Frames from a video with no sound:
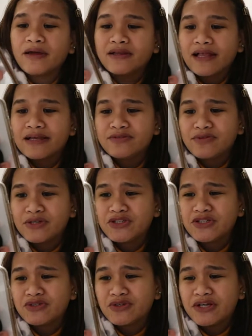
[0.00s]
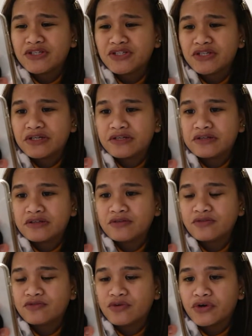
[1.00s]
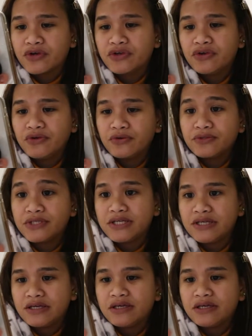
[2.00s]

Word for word: class registration for QUT.